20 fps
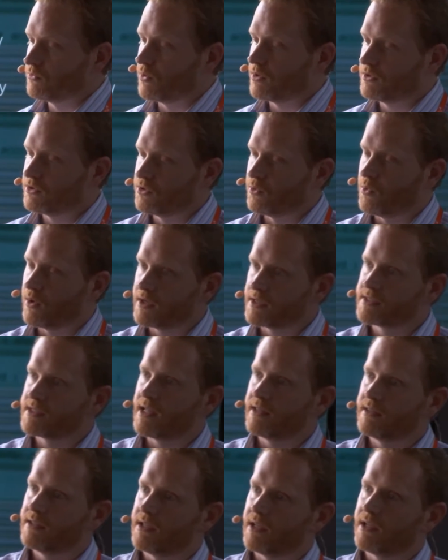To what
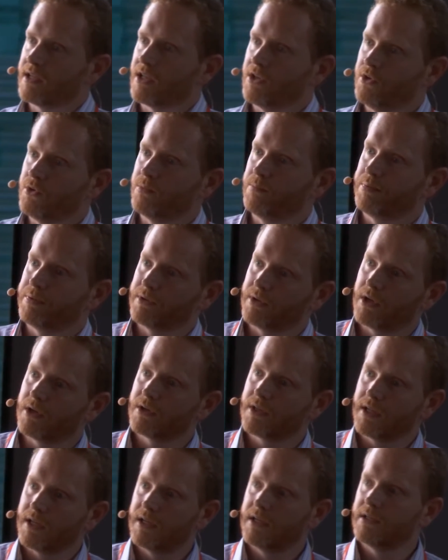extent can you
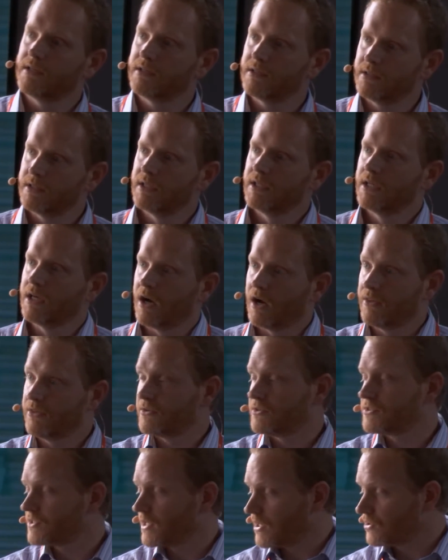plug in
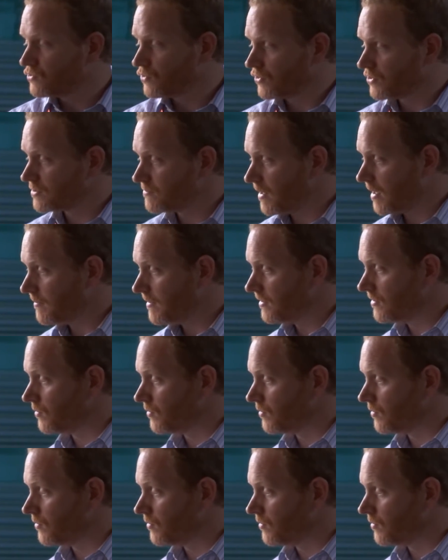other schedulers maybe?